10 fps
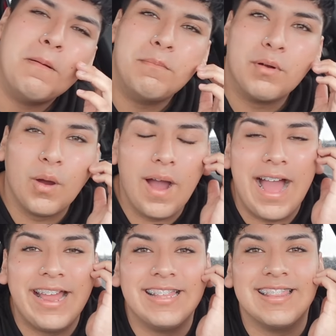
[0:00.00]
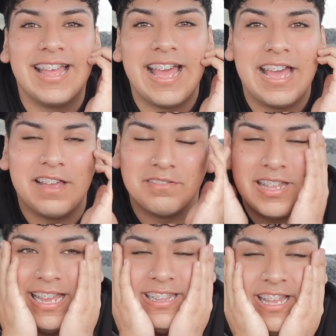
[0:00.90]
Bro, I left.
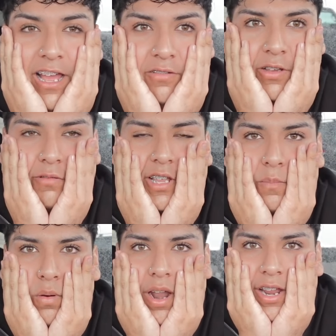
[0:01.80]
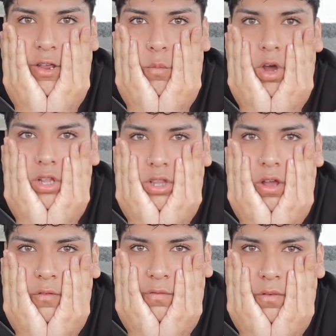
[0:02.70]
I left. I was like, Bryan, what
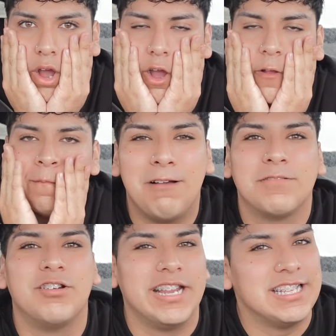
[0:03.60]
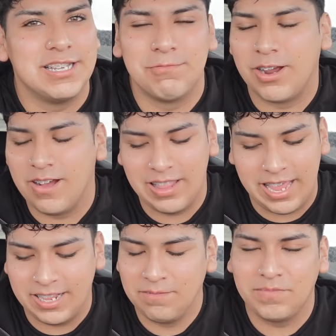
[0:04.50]
the fuck? I'm crazy, bro.
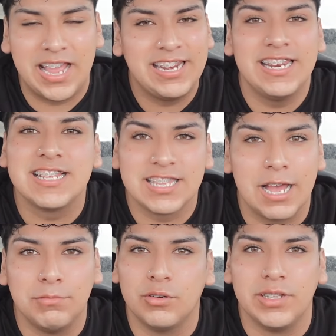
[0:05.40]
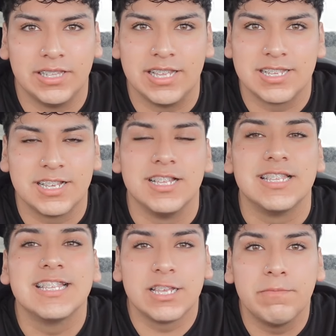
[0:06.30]
Like, I need to stop doing this
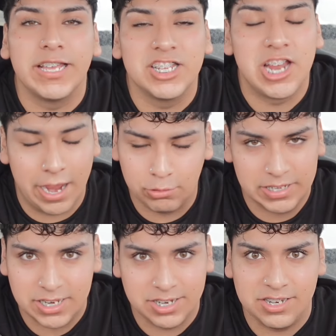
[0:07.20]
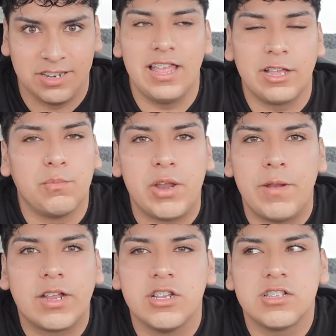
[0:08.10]
because it's getting childish. Like, on my
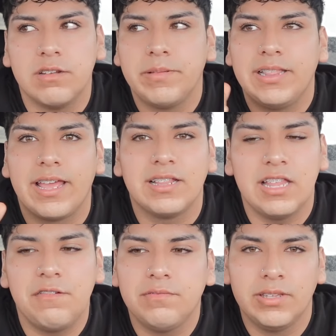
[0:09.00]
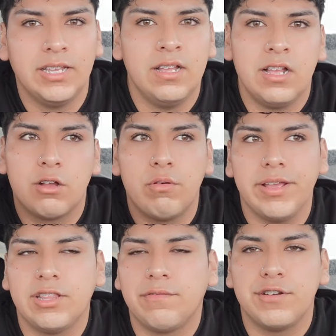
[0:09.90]
record, it's going to be like, left,
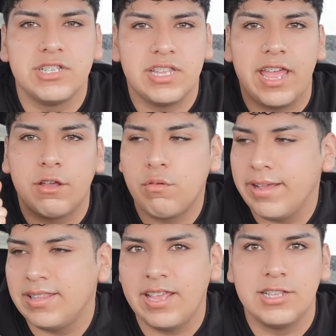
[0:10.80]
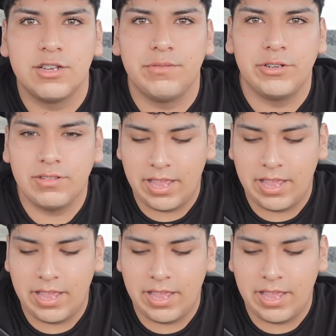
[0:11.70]
quit the first day, quit the interview.